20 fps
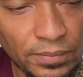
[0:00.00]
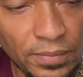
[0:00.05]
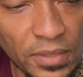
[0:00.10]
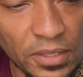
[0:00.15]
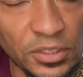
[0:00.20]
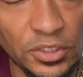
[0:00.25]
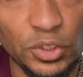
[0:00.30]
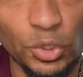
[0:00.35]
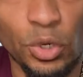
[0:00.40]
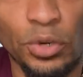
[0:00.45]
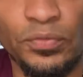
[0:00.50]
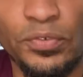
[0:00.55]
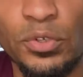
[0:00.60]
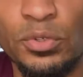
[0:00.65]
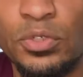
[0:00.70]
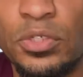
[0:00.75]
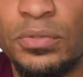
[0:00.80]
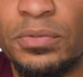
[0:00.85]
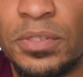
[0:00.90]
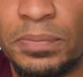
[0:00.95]
So if you
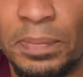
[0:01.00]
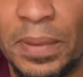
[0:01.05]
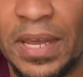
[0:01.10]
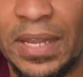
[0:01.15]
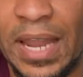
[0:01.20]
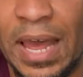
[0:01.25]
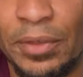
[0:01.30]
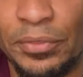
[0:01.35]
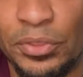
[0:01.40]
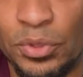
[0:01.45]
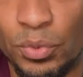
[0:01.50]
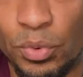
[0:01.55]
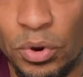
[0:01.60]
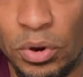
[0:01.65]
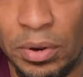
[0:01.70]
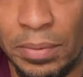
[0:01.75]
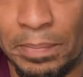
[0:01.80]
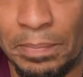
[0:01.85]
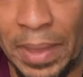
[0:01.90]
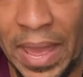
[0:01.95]
spell out the
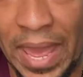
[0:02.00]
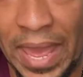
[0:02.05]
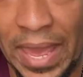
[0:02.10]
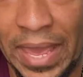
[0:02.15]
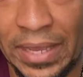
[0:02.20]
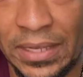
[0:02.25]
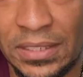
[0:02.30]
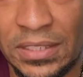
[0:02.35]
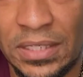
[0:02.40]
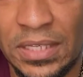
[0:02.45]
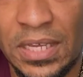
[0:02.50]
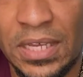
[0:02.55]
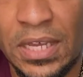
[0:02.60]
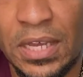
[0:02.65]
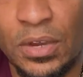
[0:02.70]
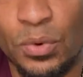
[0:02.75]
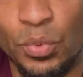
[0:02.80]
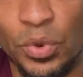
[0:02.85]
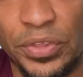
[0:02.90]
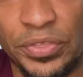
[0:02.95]
word bagged
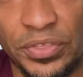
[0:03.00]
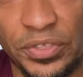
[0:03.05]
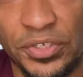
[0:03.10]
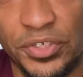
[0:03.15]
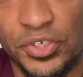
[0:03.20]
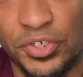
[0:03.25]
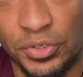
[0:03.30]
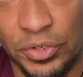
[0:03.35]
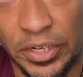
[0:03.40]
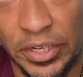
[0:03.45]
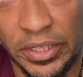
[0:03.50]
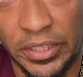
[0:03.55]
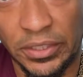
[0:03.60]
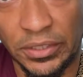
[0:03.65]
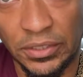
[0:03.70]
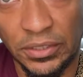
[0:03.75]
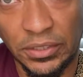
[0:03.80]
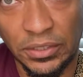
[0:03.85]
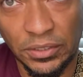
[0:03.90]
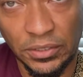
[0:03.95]
with the
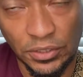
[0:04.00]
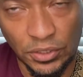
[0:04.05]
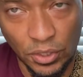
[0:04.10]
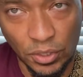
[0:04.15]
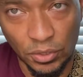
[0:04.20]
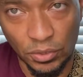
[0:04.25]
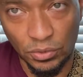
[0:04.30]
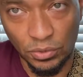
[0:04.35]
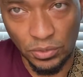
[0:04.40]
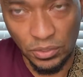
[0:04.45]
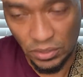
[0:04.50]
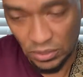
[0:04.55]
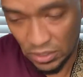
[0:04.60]
strings, so